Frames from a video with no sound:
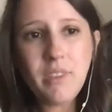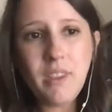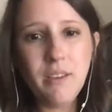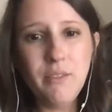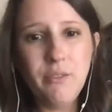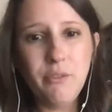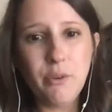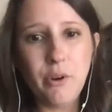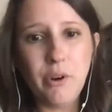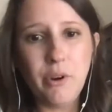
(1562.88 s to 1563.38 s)

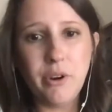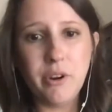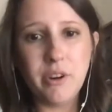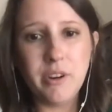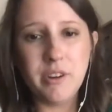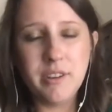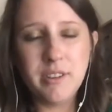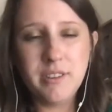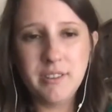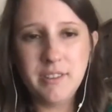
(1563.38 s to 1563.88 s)
for
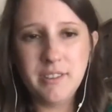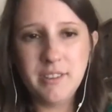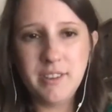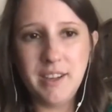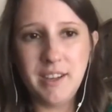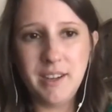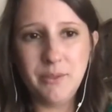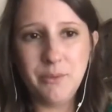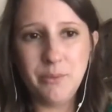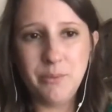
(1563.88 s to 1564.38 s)
your
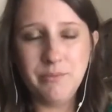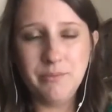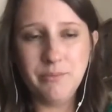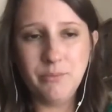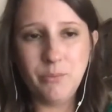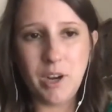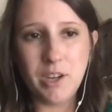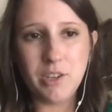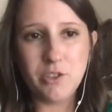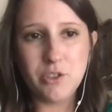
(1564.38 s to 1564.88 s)

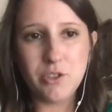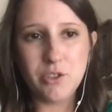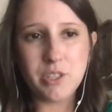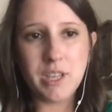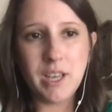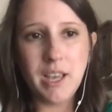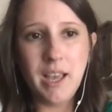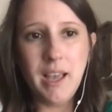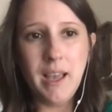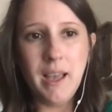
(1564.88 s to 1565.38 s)
watchers.
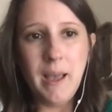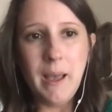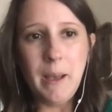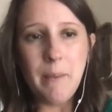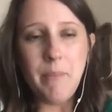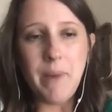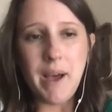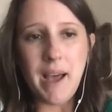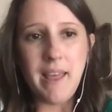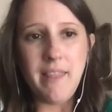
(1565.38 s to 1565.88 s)

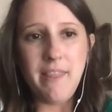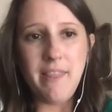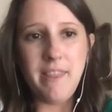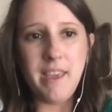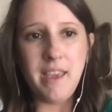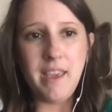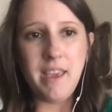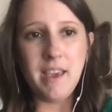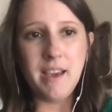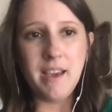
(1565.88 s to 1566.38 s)
But
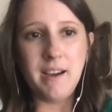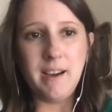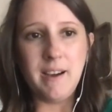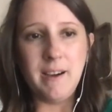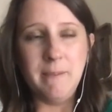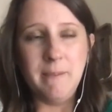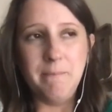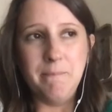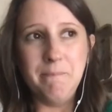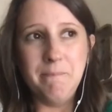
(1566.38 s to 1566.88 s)

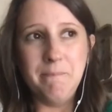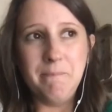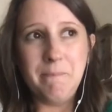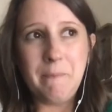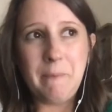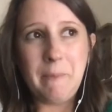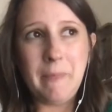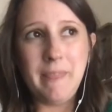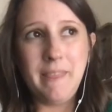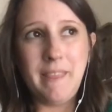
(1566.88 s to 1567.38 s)

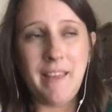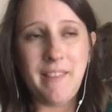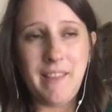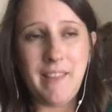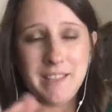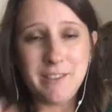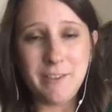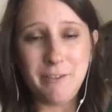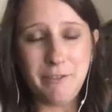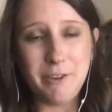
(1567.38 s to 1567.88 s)

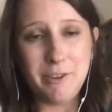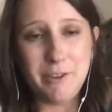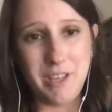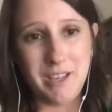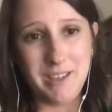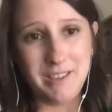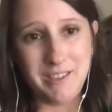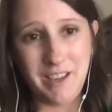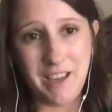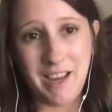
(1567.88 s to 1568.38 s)
that's the first
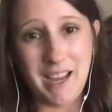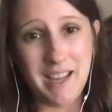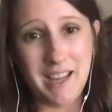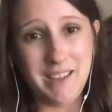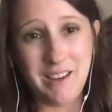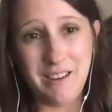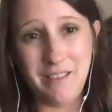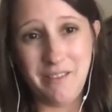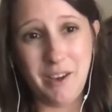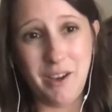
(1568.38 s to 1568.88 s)
thing, is you got to
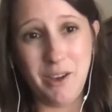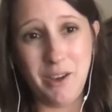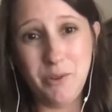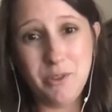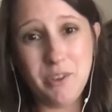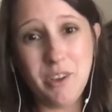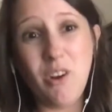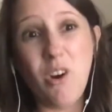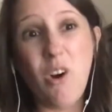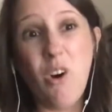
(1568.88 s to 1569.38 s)
identify who's
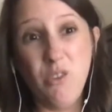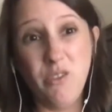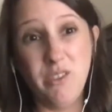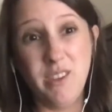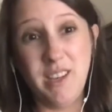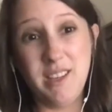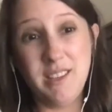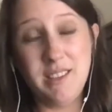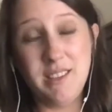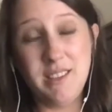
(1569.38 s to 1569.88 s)
going to own
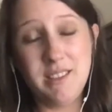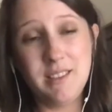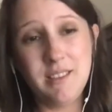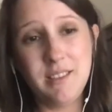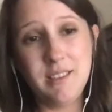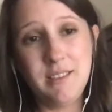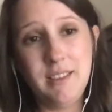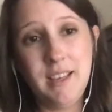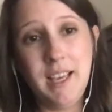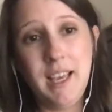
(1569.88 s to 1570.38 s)
this.
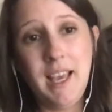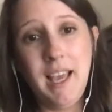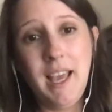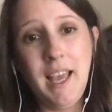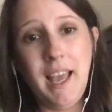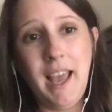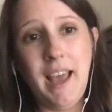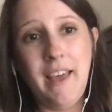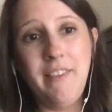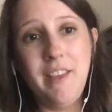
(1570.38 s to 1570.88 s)

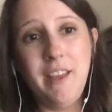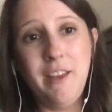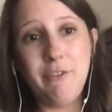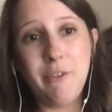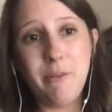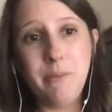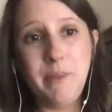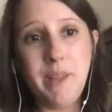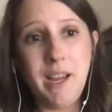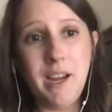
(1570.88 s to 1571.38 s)
And then
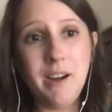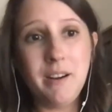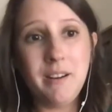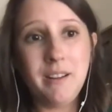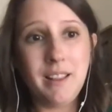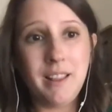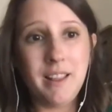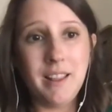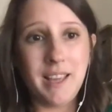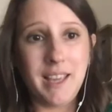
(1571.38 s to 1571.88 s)
from
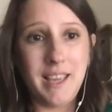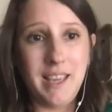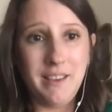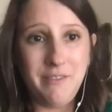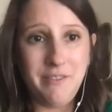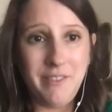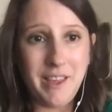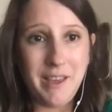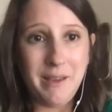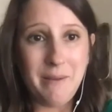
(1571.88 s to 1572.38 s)
there, like,
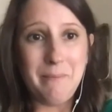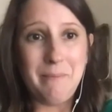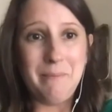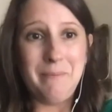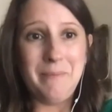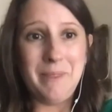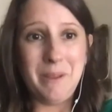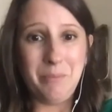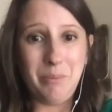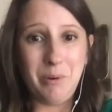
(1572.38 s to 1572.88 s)
give them
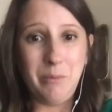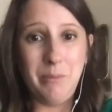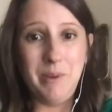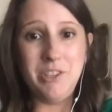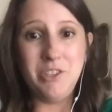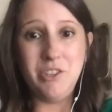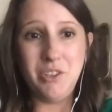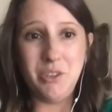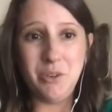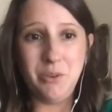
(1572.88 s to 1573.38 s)
the
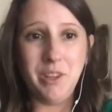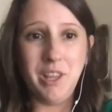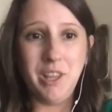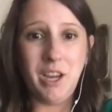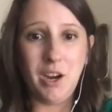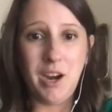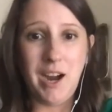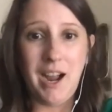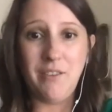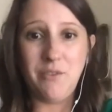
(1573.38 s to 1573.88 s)
permission to really
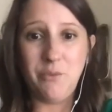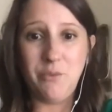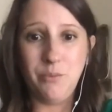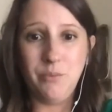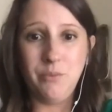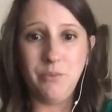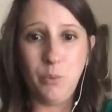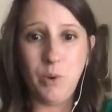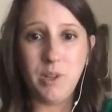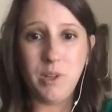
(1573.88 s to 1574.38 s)
craft
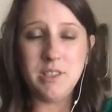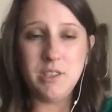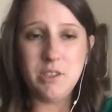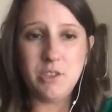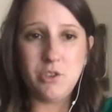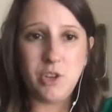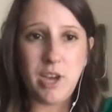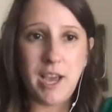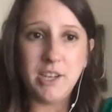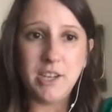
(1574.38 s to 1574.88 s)
what's the
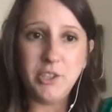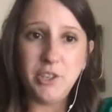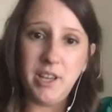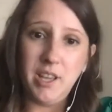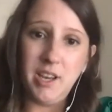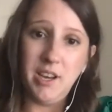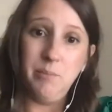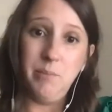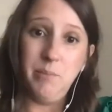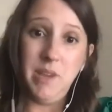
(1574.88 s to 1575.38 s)
strategy
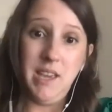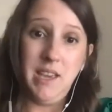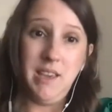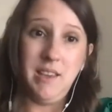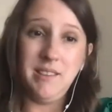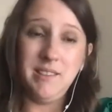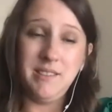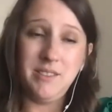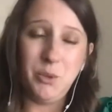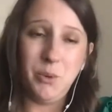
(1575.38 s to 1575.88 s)
going to be
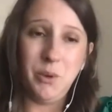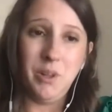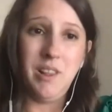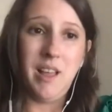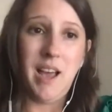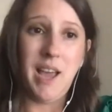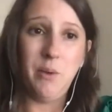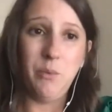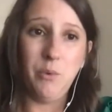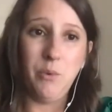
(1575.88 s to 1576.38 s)
to
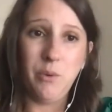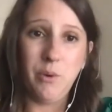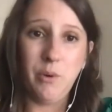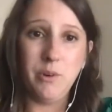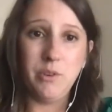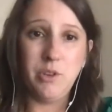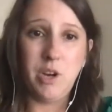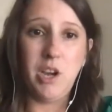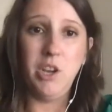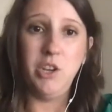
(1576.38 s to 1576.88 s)
align with what we're
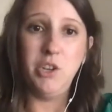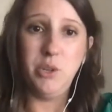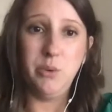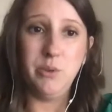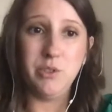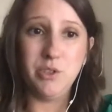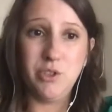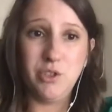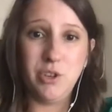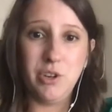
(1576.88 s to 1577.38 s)
trying to do
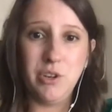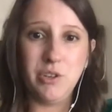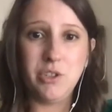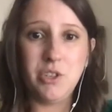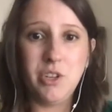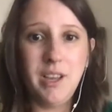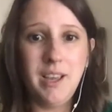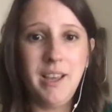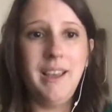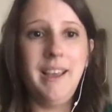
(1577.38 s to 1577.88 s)
as a church.
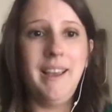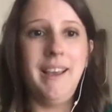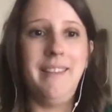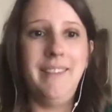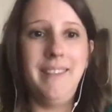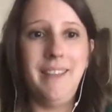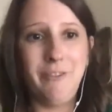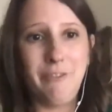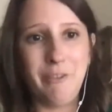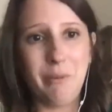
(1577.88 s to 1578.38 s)
And
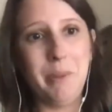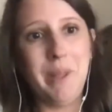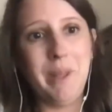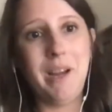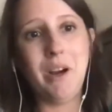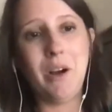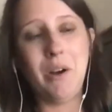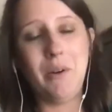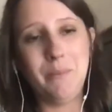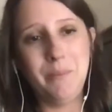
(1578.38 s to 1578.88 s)
then from
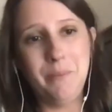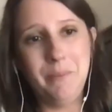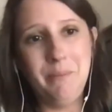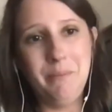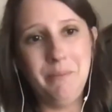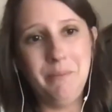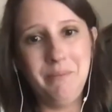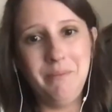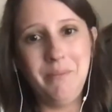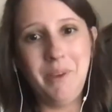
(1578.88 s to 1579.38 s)
there,
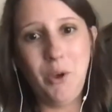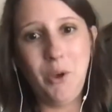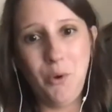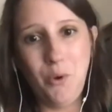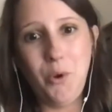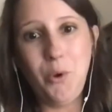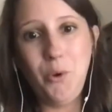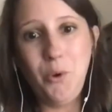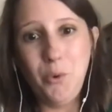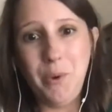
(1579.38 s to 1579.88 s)

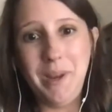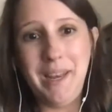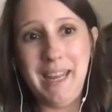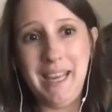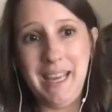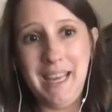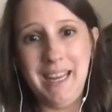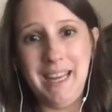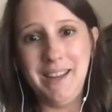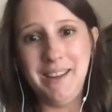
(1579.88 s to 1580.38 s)
who do we
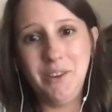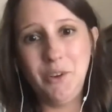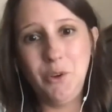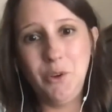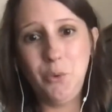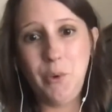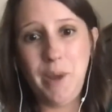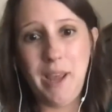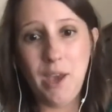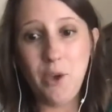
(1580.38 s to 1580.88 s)
need?
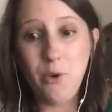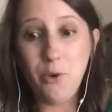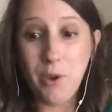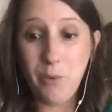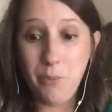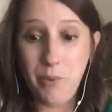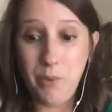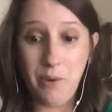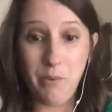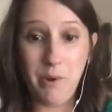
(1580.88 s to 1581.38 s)
Who
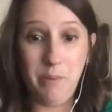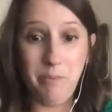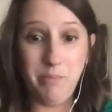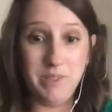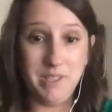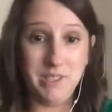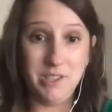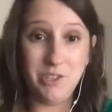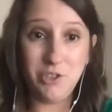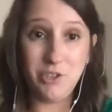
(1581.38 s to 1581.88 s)
can we
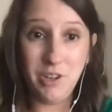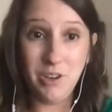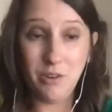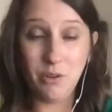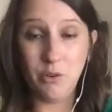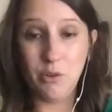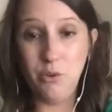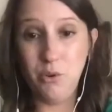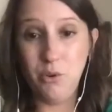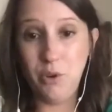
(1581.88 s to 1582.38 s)
reposition,
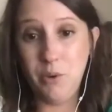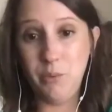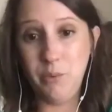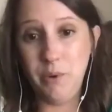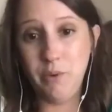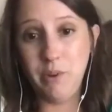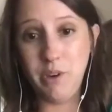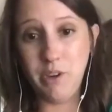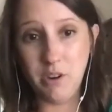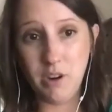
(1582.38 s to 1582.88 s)
or who can
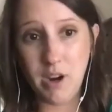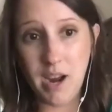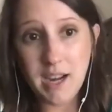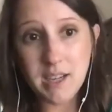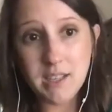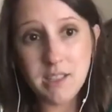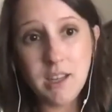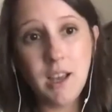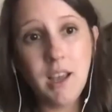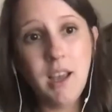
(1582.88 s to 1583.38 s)
we
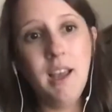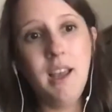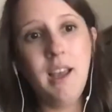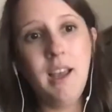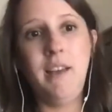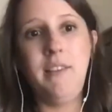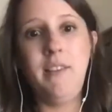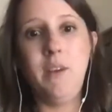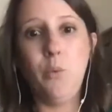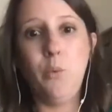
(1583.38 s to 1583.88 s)
redirect?
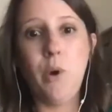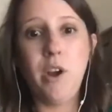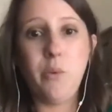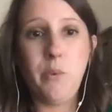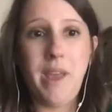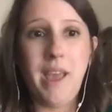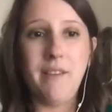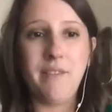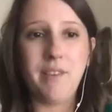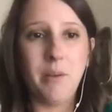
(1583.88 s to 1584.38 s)
And then where do
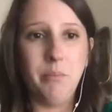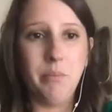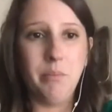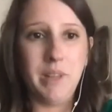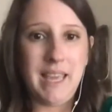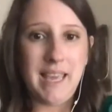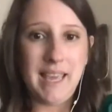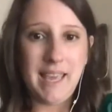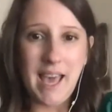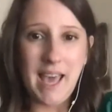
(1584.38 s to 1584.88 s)
we have
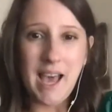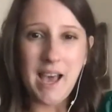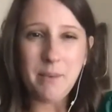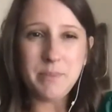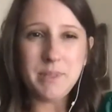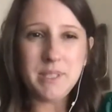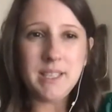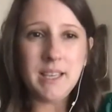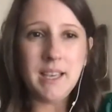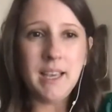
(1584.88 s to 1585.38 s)
complete
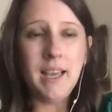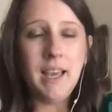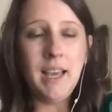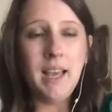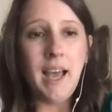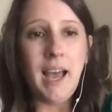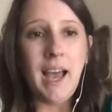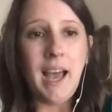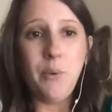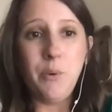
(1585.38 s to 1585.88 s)
gaps?
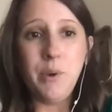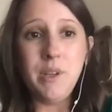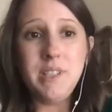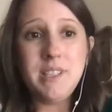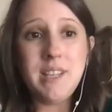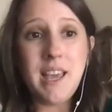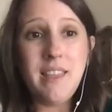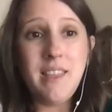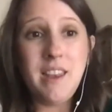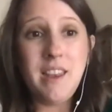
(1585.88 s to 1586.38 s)
I would
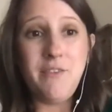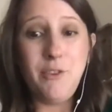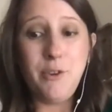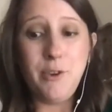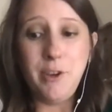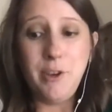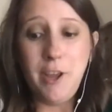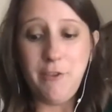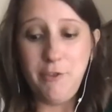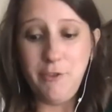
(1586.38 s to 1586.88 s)
say that if
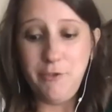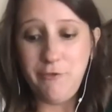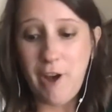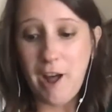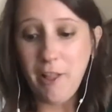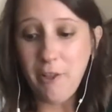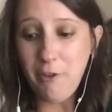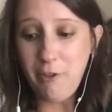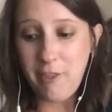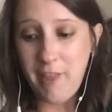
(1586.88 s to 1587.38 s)
you
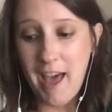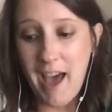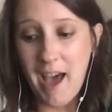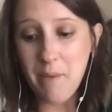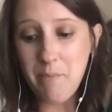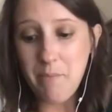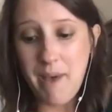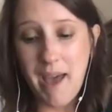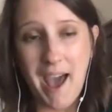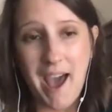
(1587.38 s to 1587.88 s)
follow
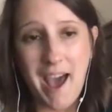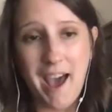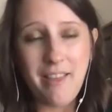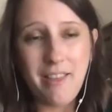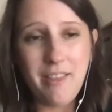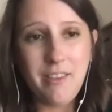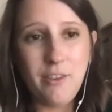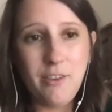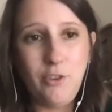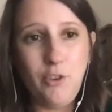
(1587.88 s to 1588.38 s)
that
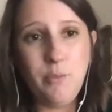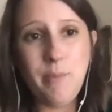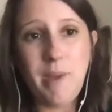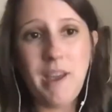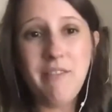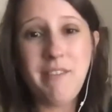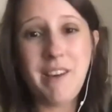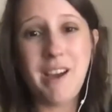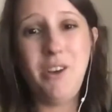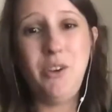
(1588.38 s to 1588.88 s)
path, you
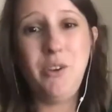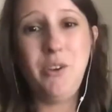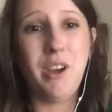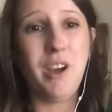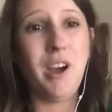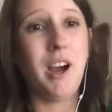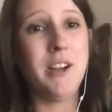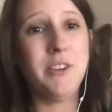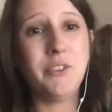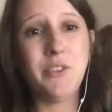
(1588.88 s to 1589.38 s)
may find you can
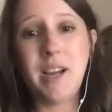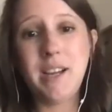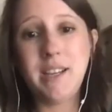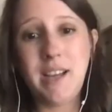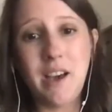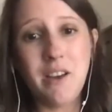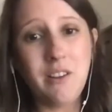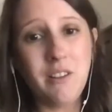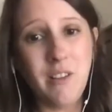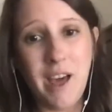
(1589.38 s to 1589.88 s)
contract
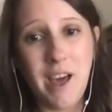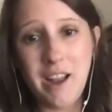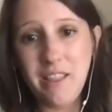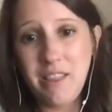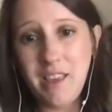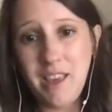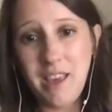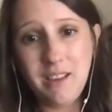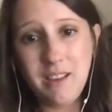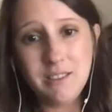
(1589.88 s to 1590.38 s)
out a lot of
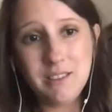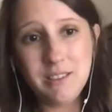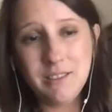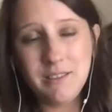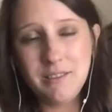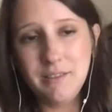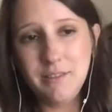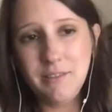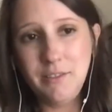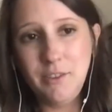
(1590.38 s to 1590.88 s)
things.
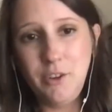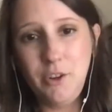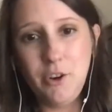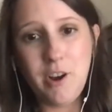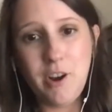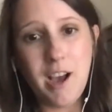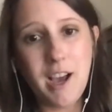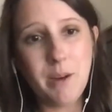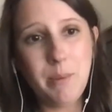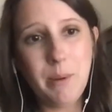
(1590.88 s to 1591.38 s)
You're
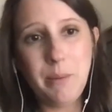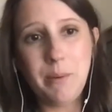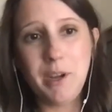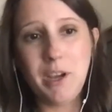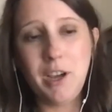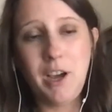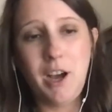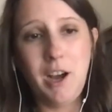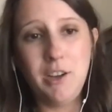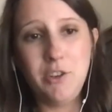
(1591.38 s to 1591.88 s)
not going to be able
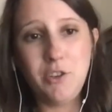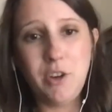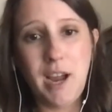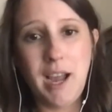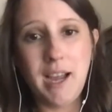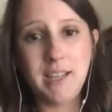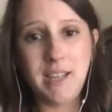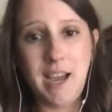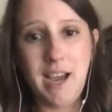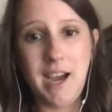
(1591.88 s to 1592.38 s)
to
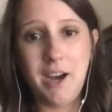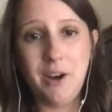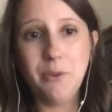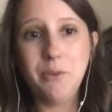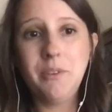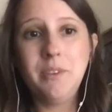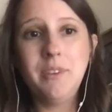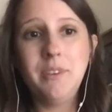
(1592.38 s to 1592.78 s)
contract out